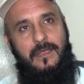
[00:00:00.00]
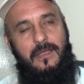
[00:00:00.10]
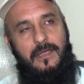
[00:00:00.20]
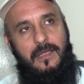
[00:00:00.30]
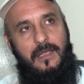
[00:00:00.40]
We
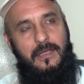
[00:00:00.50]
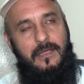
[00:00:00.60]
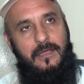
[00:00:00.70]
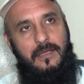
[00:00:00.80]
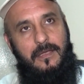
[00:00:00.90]

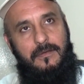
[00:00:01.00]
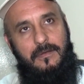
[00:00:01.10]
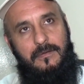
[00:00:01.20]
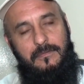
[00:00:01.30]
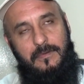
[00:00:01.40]

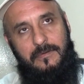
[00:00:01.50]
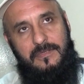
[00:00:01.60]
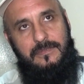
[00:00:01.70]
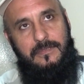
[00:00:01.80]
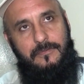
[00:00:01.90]
are
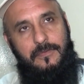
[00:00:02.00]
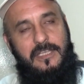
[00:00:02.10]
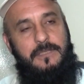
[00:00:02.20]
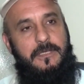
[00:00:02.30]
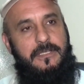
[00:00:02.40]

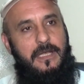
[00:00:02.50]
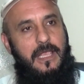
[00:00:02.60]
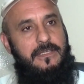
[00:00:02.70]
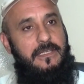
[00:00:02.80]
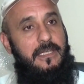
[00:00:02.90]

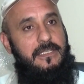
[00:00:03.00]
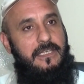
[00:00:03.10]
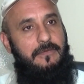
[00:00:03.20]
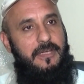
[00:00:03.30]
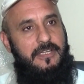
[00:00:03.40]
specialized in
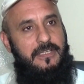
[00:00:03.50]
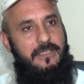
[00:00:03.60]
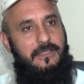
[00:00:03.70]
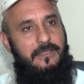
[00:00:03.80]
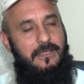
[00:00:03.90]
excavation,
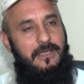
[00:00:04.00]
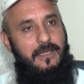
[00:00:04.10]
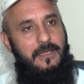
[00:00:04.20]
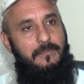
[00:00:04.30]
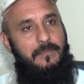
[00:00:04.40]
mm-hmm.